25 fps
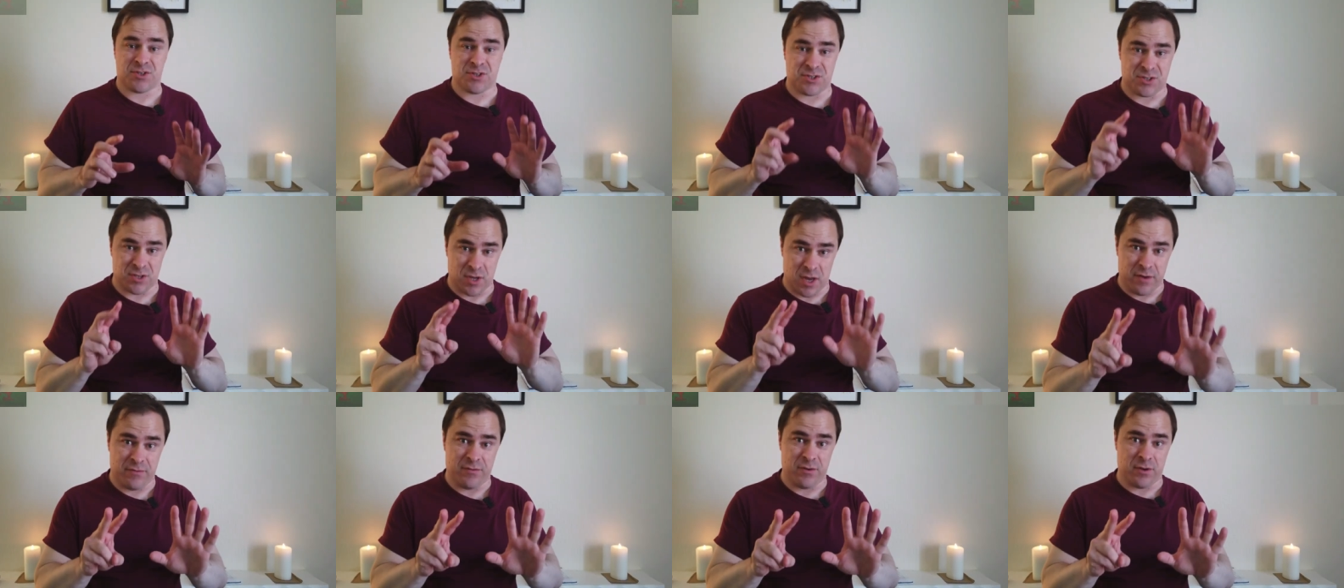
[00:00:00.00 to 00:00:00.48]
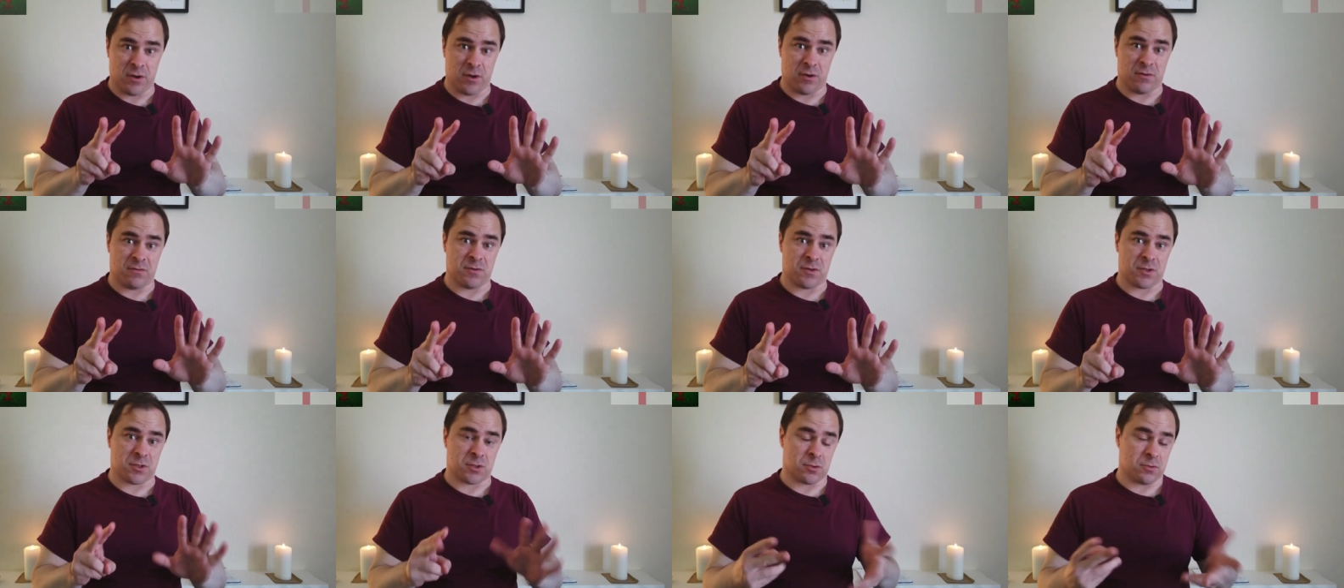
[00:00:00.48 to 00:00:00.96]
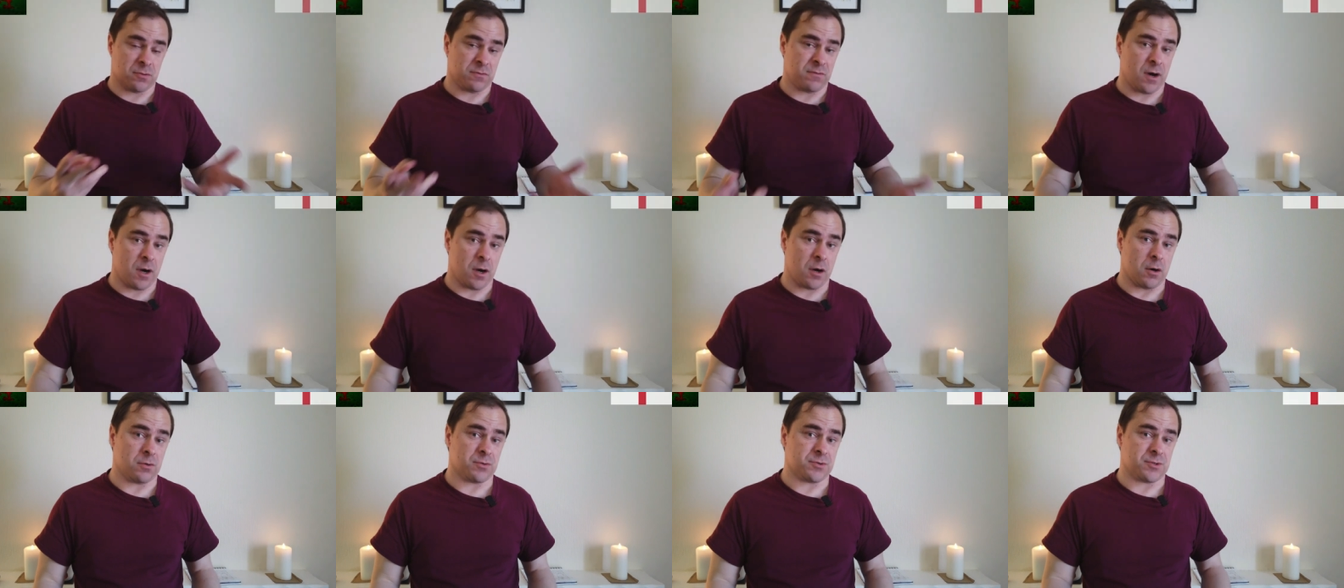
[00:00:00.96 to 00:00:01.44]
seven official
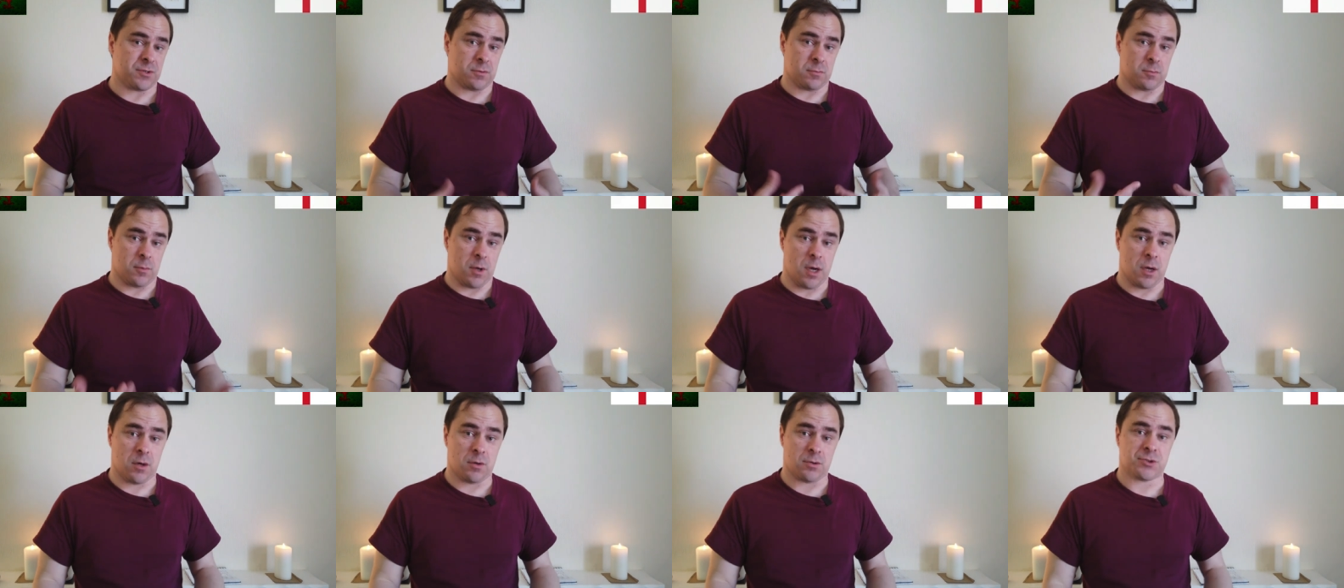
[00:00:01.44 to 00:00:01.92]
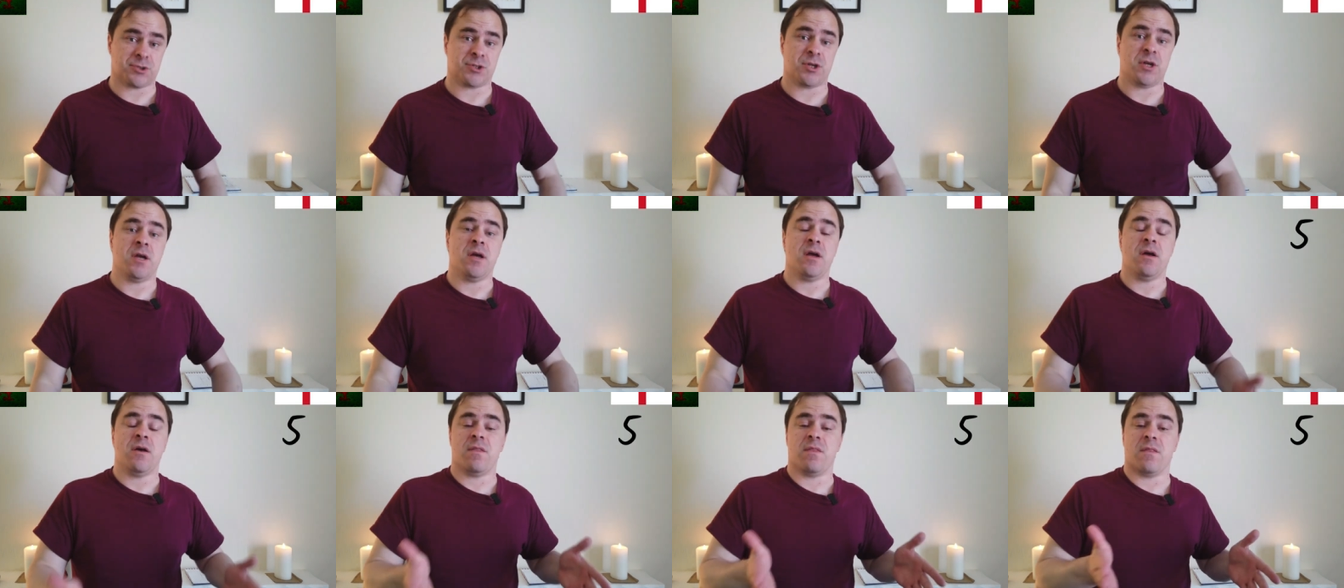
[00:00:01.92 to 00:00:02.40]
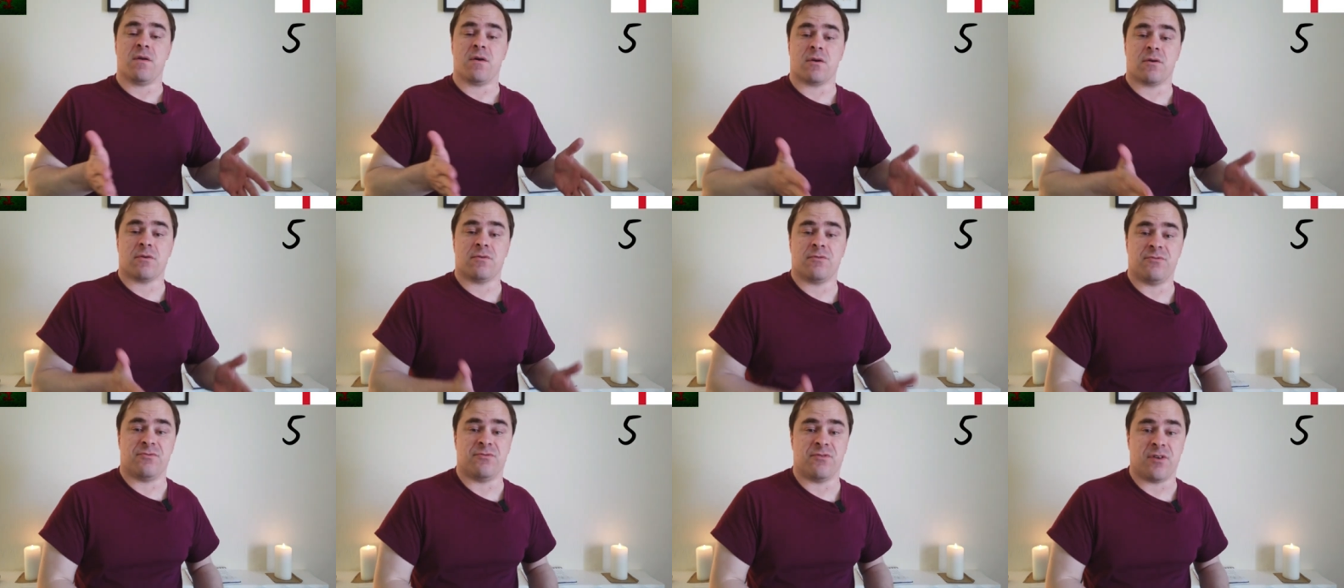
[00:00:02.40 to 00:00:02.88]
vowels in Welsh,
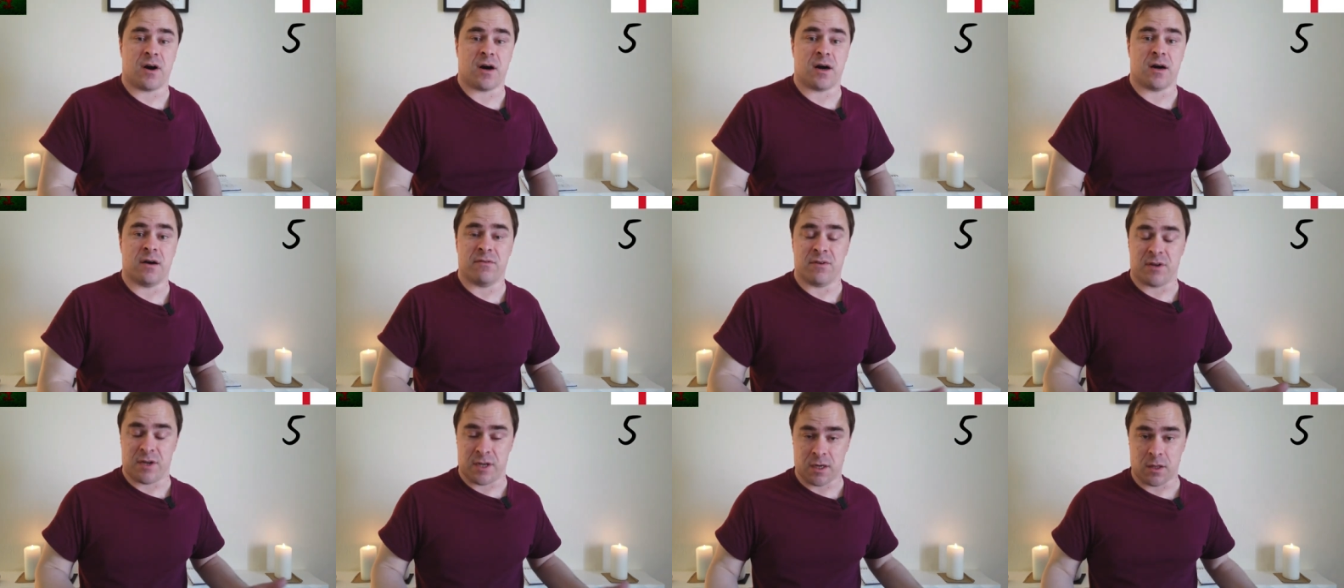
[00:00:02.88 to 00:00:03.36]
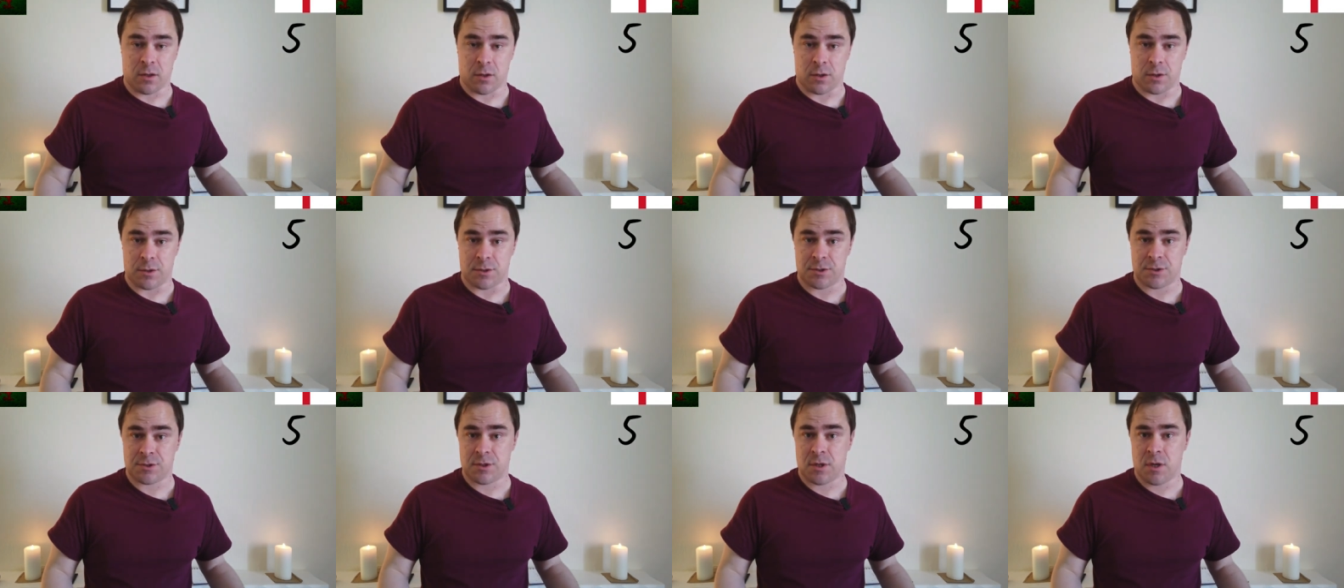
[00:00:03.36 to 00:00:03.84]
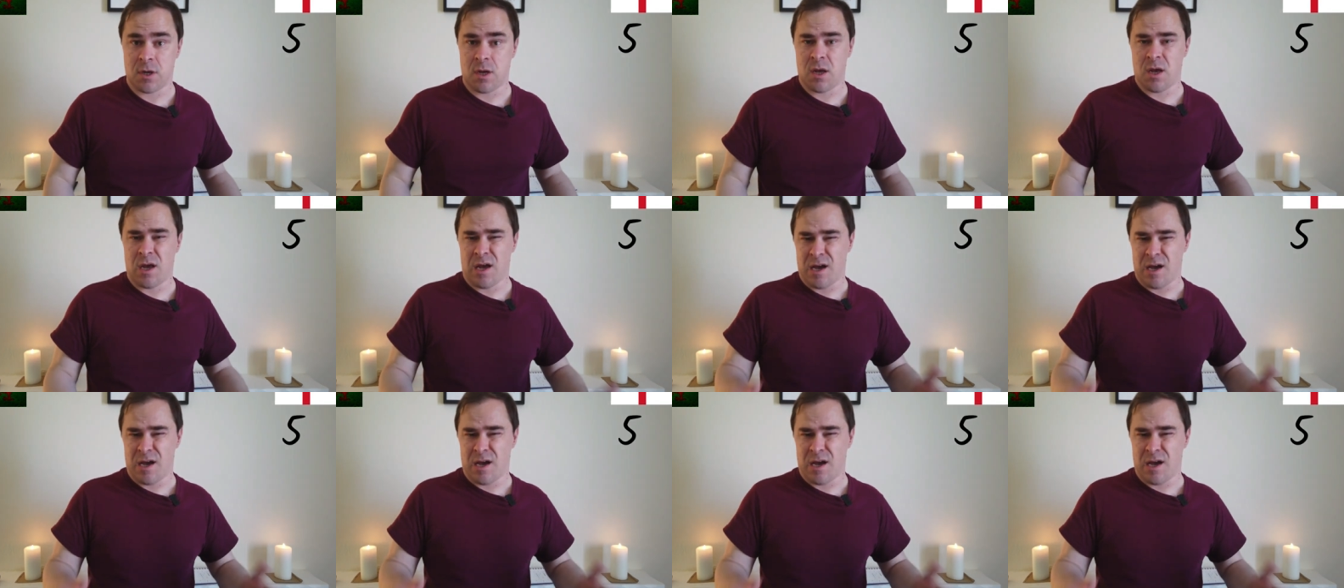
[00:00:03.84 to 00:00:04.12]
there are five in English,